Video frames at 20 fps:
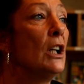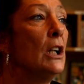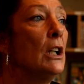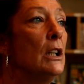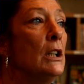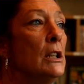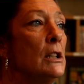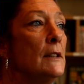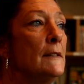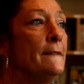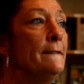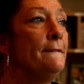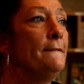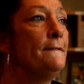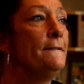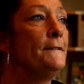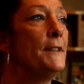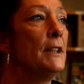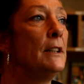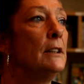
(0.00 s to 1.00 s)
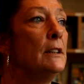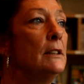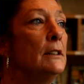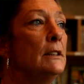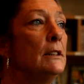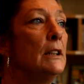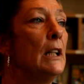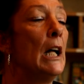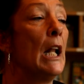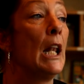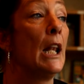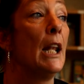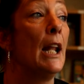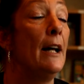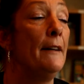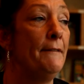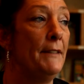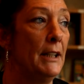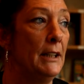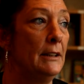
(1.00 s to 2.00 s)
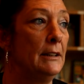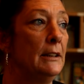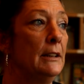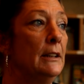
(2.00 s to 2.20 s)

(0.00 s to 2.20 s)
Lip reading: of 11,